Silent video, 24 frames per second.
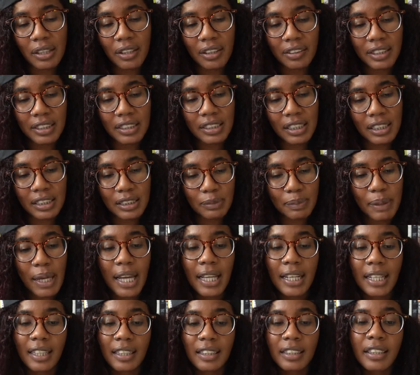on the
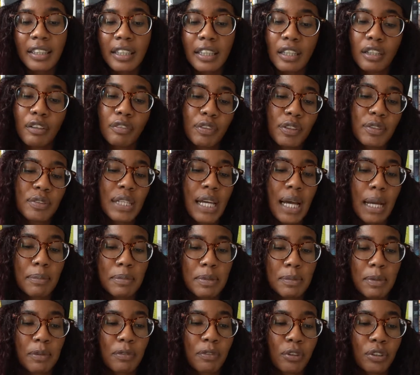touchpad and clicking a few
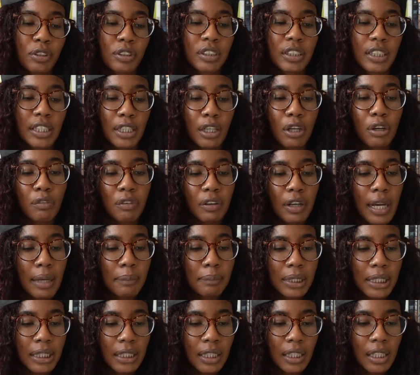times before looking over at
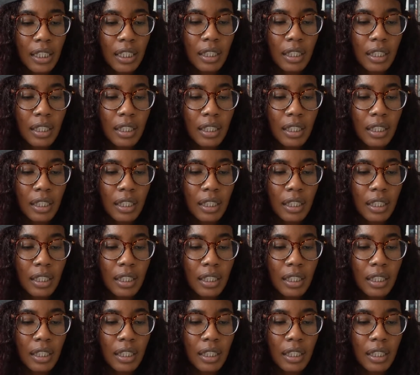me.